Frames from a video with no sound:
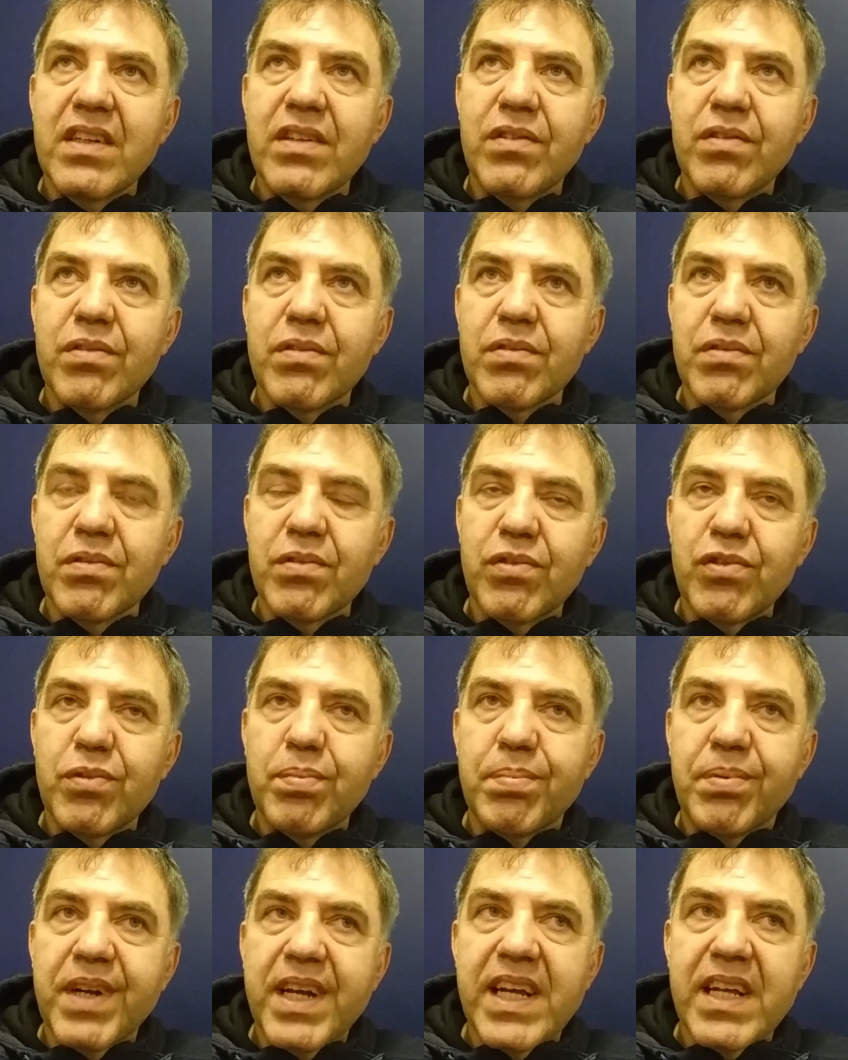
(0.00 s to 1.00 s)
to
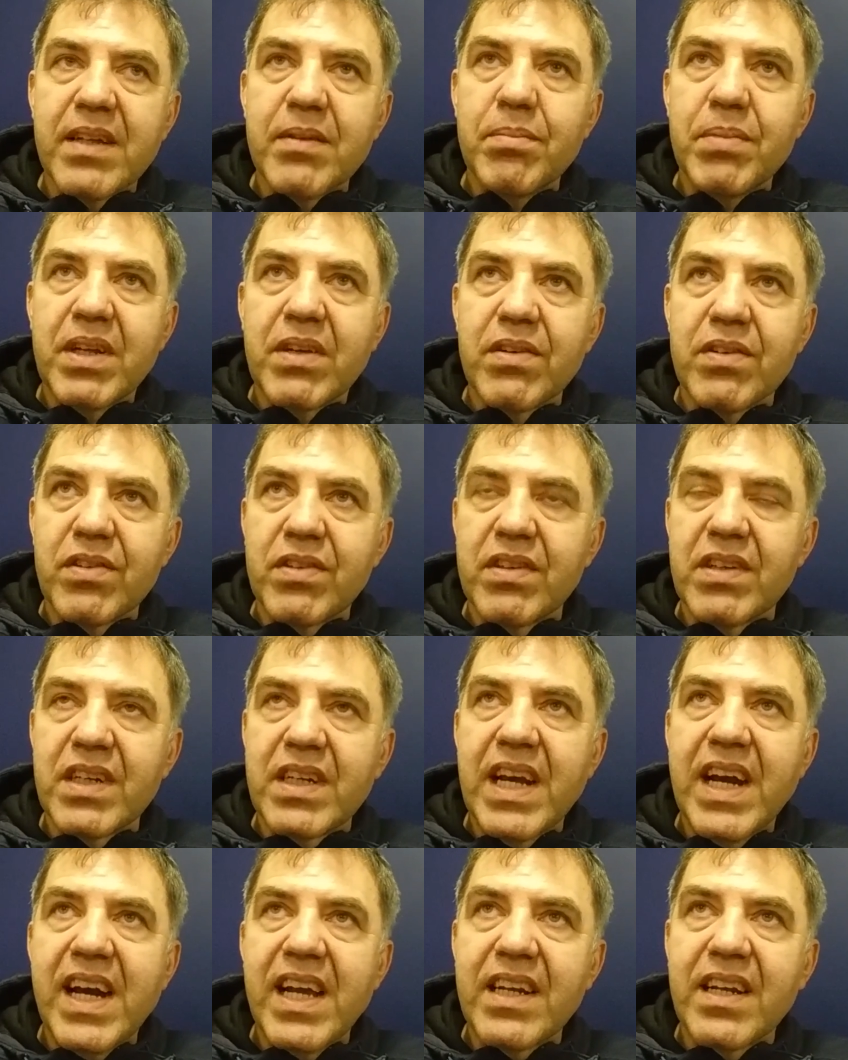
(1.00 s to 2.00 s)
spread, because a
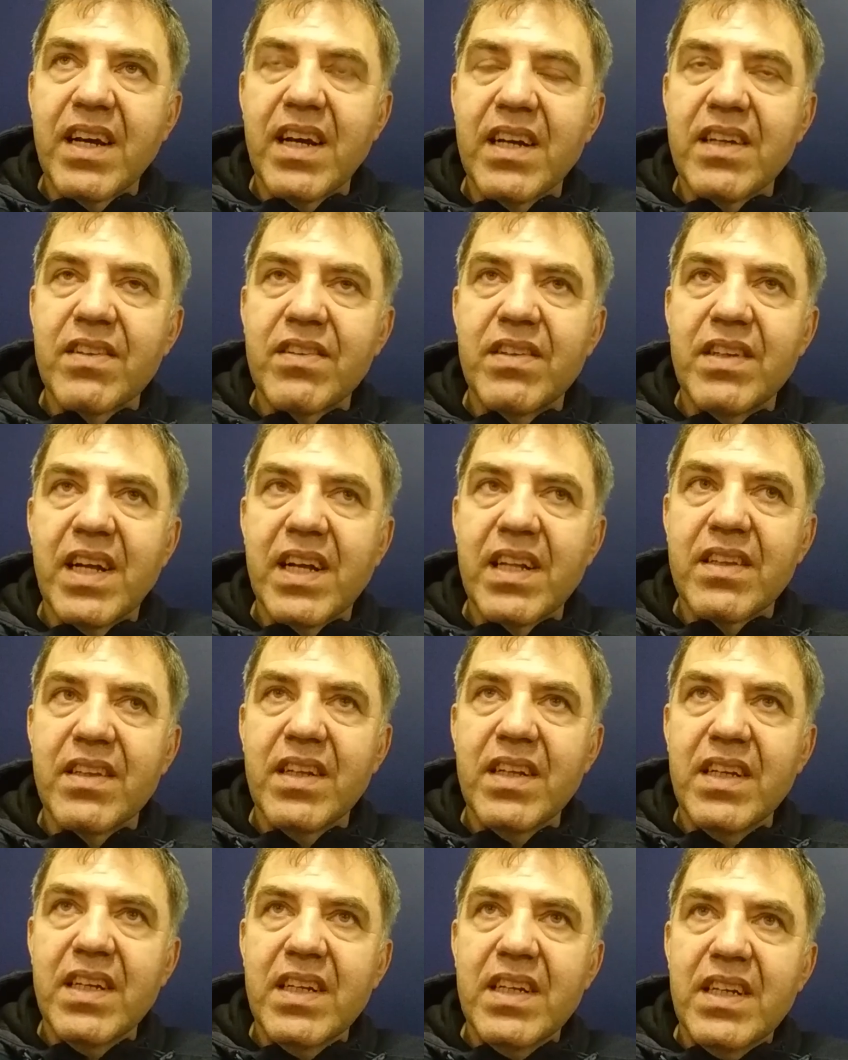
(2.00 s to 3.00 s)
carcass that
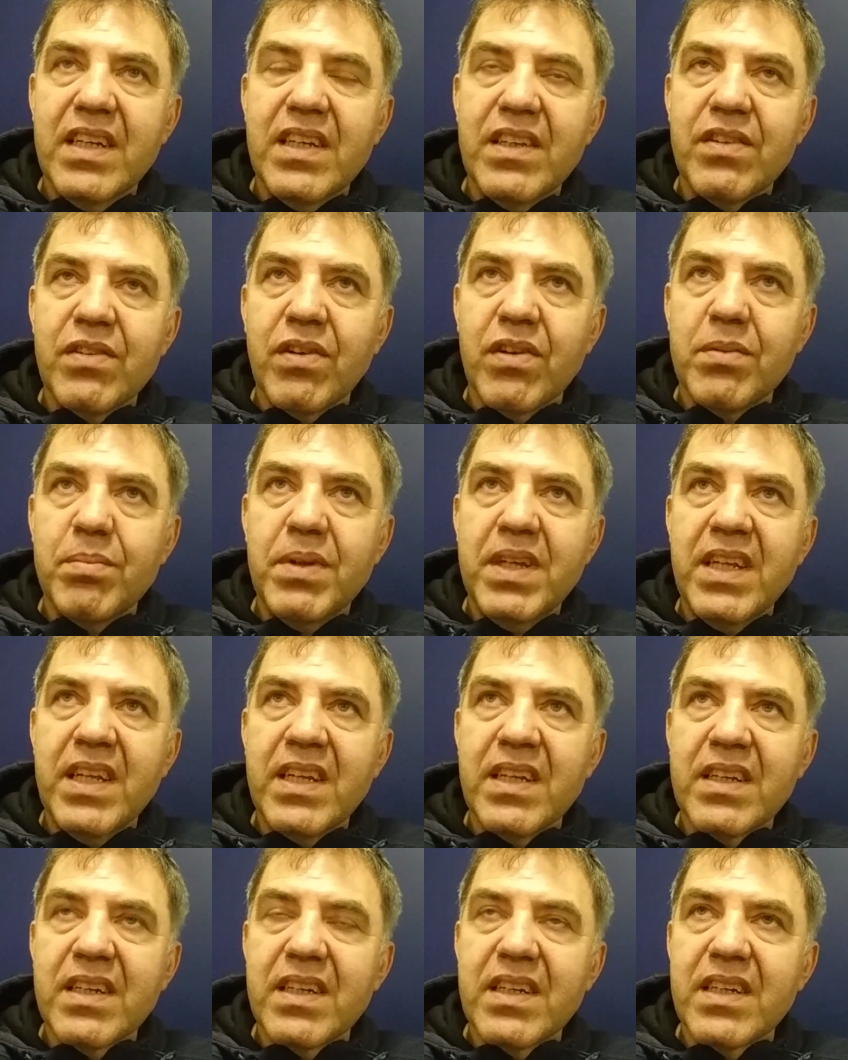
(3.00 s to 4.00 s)
is not
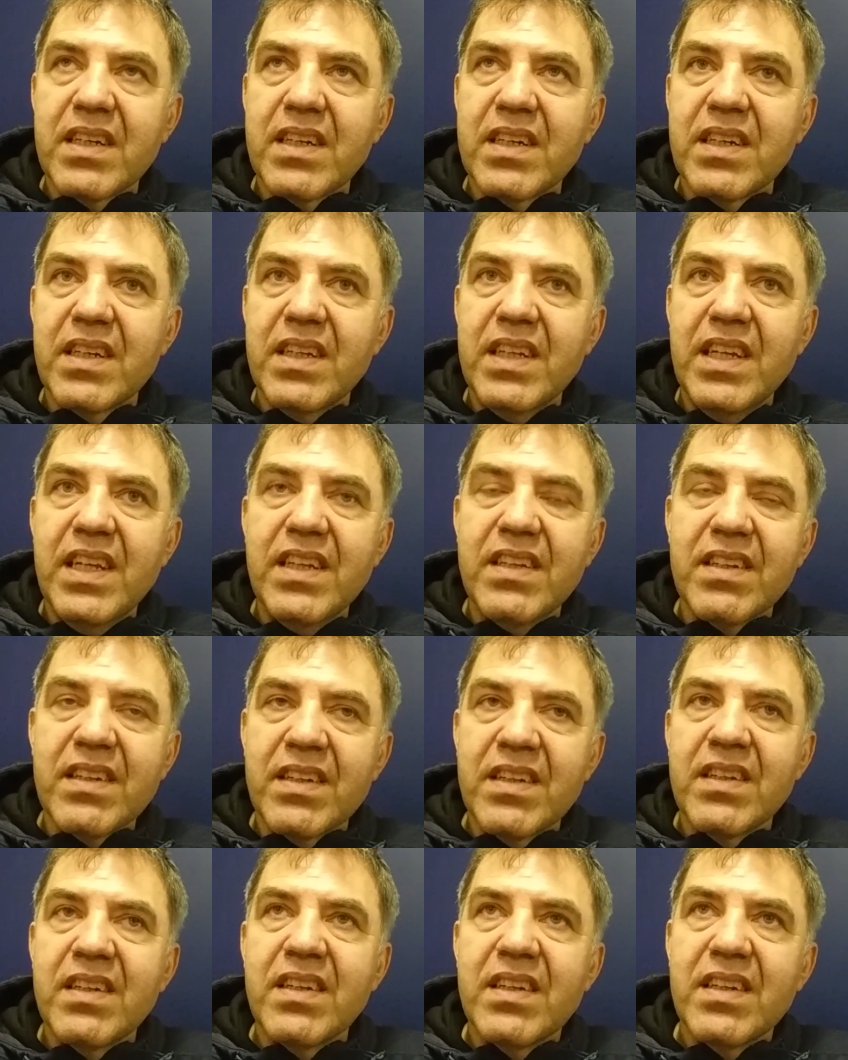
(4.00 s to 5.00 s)
being
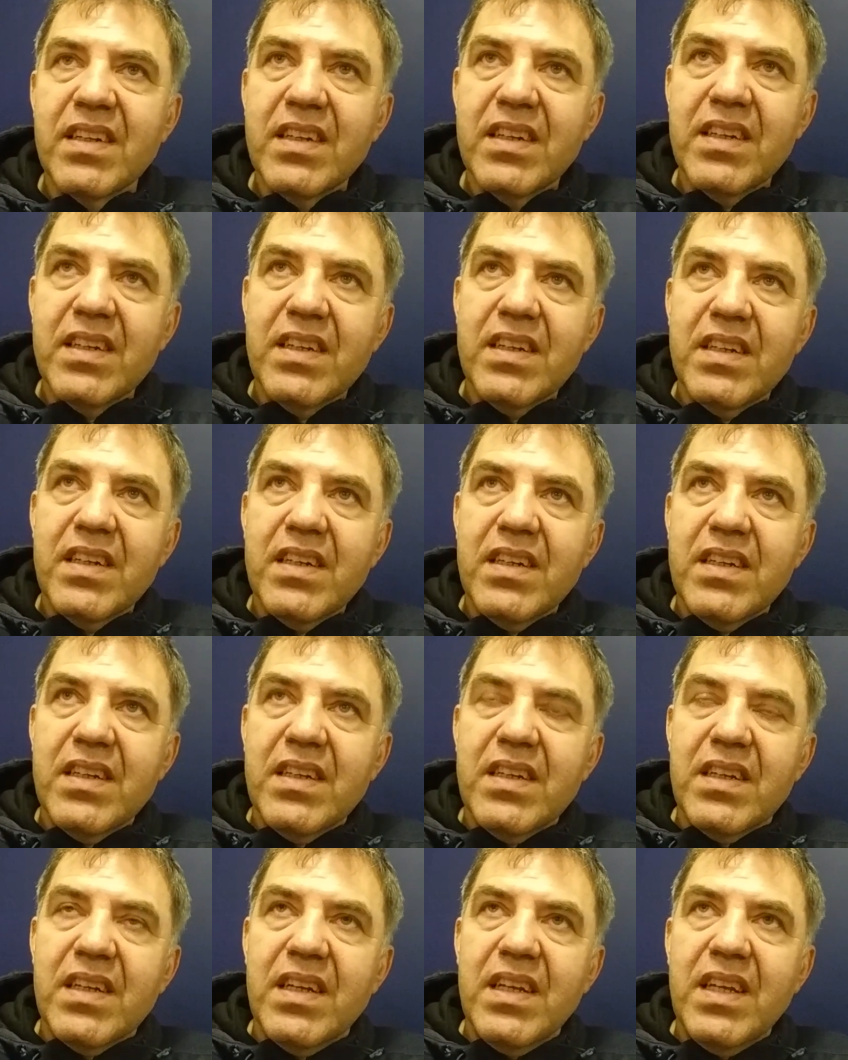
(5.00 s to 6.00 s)
eaten
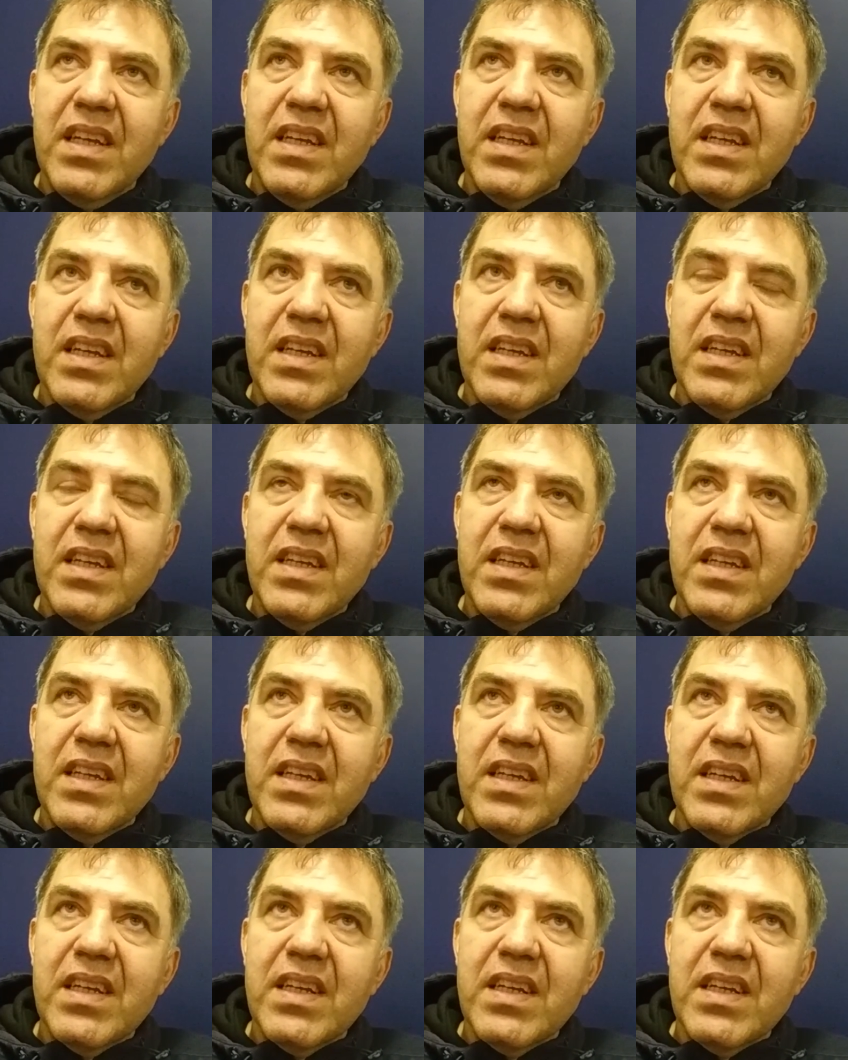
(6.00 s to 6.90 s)
uh,